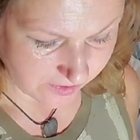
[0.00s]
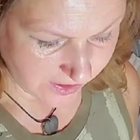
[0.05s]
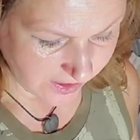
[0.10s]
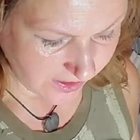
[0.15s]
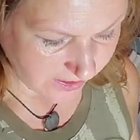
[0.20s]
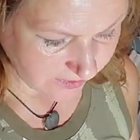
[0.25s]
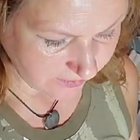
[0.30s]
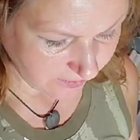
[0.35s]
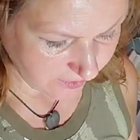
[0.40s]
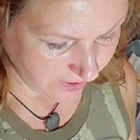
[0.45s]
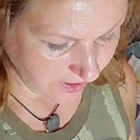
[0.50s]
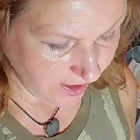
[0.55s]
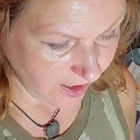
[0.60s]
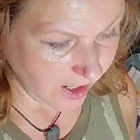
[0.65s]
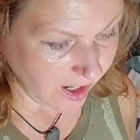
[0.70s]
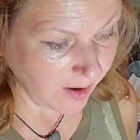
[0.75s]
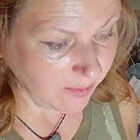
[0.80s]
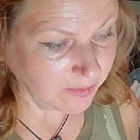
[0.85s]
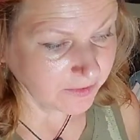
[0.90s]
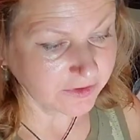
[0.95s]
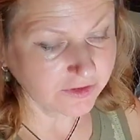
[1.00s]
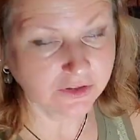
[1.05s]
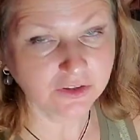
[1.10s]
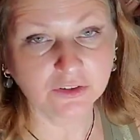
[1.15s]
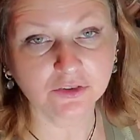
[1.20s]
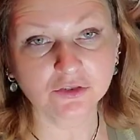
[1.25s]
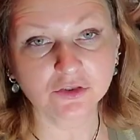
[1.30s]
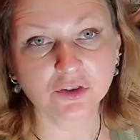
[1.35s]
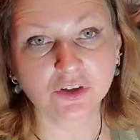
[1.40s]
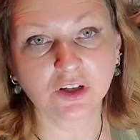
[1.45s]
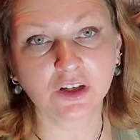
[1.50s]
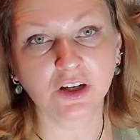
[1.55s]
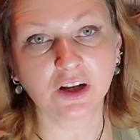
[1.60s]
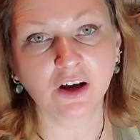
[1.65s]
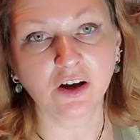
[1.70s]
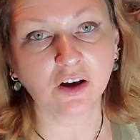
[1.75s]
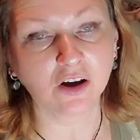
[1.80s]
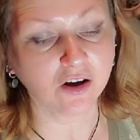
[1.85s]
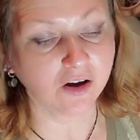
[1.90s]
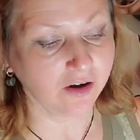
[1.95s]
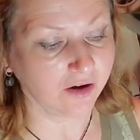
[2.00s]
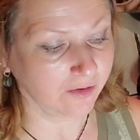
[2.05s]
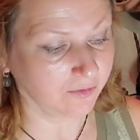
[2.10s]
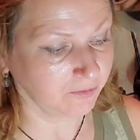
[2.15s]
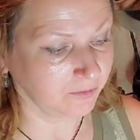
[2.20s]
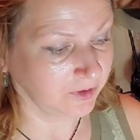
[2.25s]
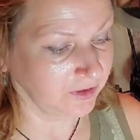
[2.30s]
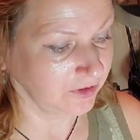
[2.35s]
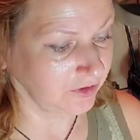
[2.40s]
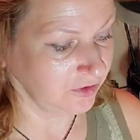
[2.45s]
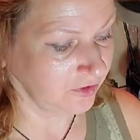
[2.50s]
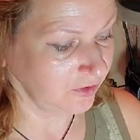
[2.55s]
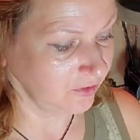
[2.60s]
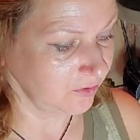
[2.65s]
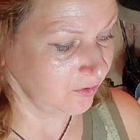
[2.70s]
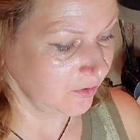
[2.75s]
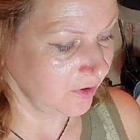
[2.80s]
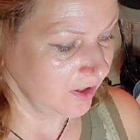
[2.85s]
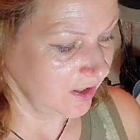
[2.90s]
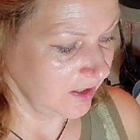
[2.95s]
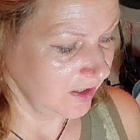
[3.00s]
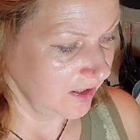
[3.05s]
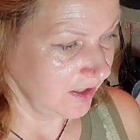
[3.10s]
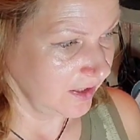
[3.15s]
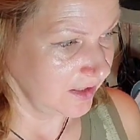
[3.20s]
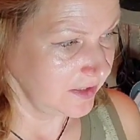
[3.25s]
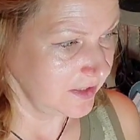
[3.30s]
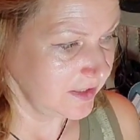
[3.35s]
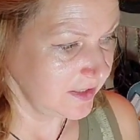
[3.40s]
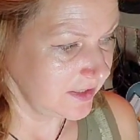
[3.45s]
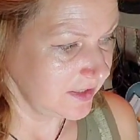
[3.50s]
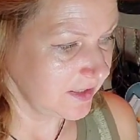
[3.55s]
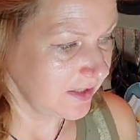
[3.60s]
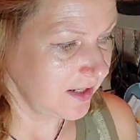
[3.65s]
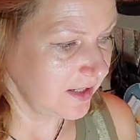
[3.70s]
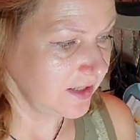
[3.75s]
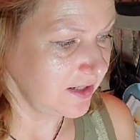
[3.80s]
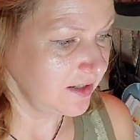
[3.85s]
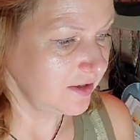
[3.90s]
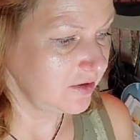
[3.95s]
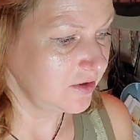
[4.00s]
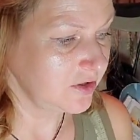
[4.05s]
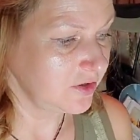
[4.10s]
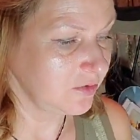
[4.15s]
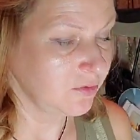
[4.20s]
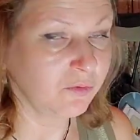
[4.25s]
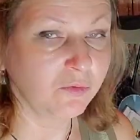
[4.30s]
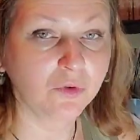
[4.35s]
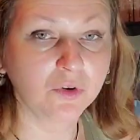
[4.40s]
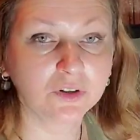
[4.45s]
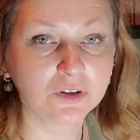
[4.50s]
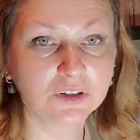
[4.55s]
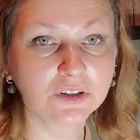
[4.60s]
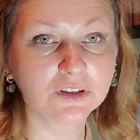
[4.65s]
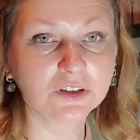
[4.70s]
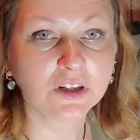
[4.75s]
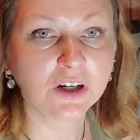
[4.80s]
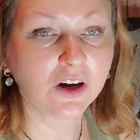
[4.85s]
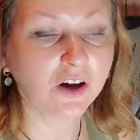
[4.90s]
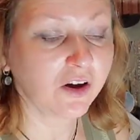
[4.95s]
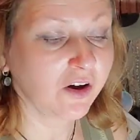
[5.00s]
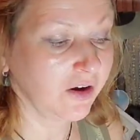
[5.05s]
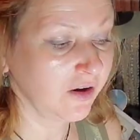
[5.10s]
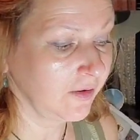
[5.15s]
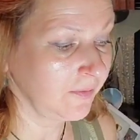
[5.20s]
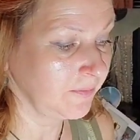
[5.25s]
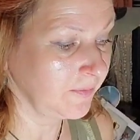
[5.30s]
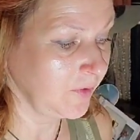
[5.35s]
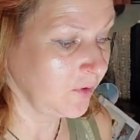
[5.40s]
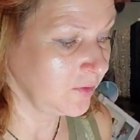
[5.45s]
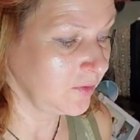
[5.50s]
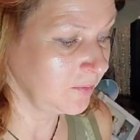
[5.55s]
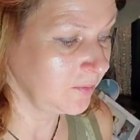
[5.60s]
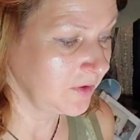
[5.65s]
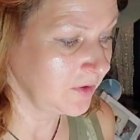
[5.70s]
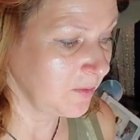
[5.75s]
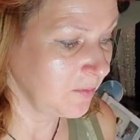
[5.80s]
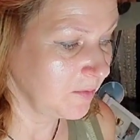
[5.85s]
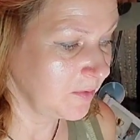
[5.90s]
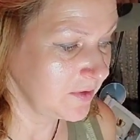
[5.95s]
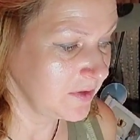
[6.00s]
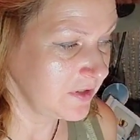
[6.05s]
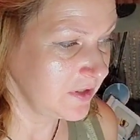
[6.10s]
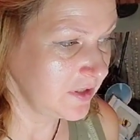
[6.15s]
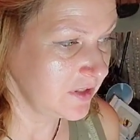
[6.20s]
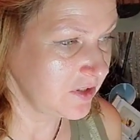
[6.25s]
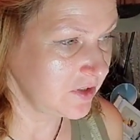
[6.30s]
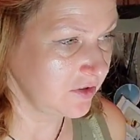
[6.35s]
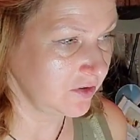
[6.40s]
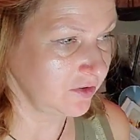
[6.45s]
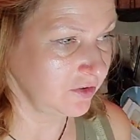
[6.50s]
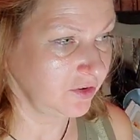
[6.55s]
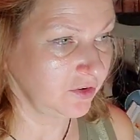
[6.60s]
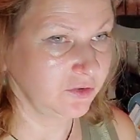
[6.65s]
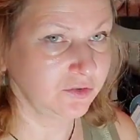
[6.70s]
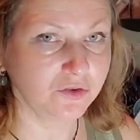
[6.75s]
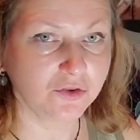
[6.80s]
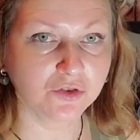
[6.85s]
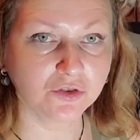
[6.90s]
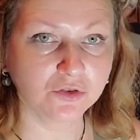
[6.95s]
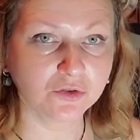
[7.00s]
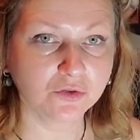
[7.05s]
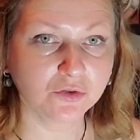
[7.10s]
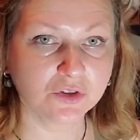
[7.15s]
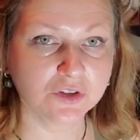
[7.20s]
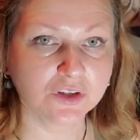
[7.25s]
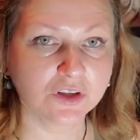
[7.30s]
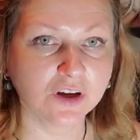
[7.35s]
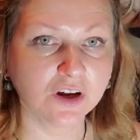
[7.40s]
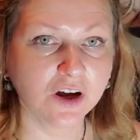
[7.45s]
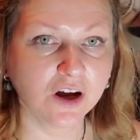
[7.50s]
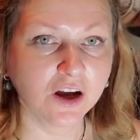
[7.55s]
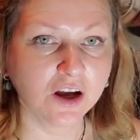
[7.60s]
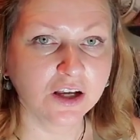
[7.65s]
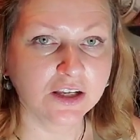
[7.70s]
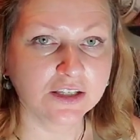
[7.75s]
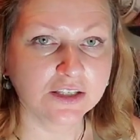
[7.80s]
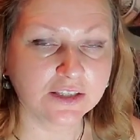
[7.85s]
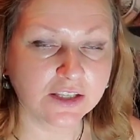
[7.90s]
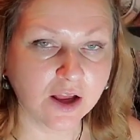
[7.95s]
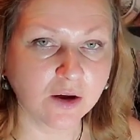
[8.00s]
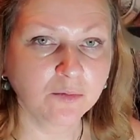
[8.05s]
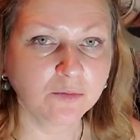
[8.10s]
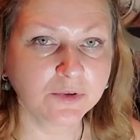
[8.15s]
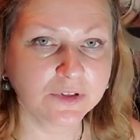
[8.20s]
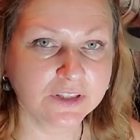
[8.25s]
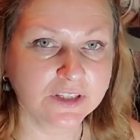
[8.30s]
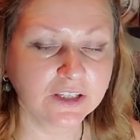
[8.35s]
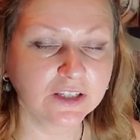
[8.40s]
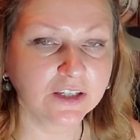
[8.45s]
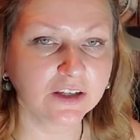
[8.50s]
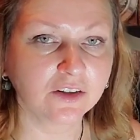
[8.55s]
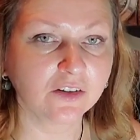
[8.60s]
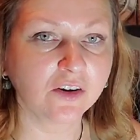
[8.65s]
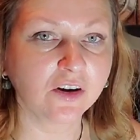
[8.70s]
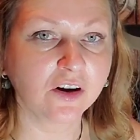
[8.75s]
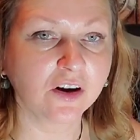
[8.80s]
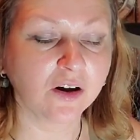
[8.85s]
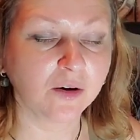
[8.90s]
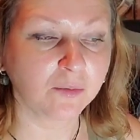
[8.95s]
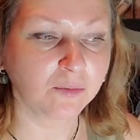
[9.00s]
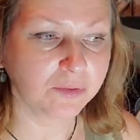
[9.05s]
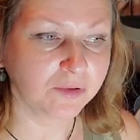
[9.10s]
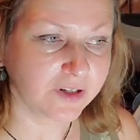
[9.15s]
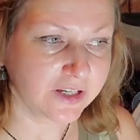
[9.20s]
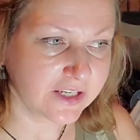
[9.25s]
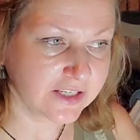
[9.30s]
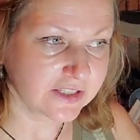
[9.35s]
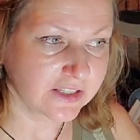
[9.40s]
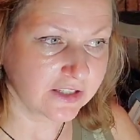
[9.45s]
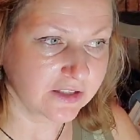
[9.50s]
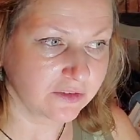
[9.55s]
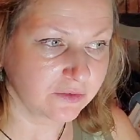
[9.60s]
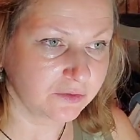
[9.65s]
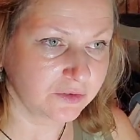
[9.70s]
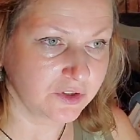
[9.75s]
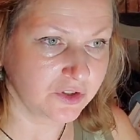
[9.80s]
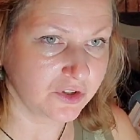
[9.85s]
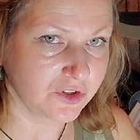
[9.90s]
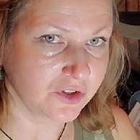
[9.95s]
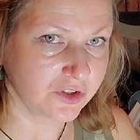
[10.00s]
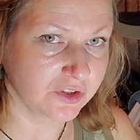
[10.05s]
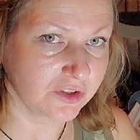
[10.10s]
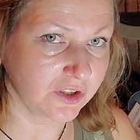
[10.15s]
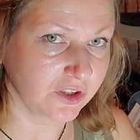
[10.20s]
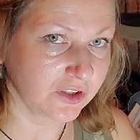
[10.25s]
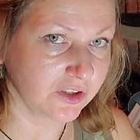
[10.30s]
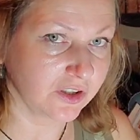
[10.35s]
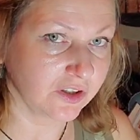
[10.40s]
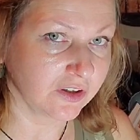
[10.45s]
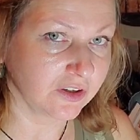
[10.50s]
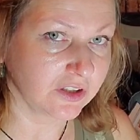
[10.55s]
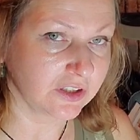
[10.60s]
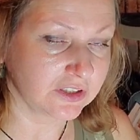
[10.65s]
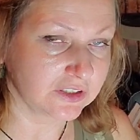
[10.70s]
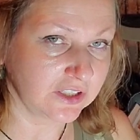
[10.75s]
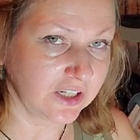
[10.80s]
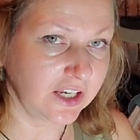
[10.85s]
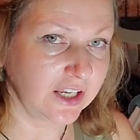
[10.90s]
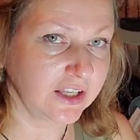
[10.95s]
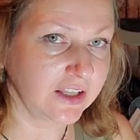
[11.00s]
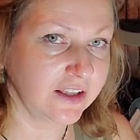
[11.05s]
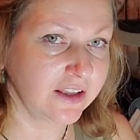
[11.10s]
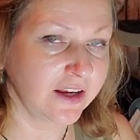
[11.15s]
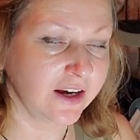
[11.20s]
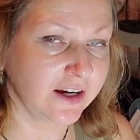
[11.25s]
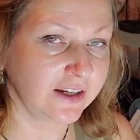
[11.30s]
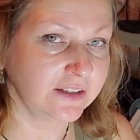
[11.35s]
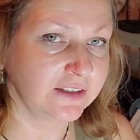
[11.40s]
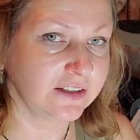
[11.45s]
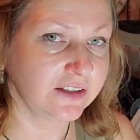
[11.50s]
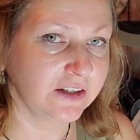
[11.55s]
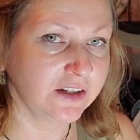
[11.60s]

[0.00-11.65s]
that's what happens usually when you decided to work on composition. You choose some particular places which is gonna create that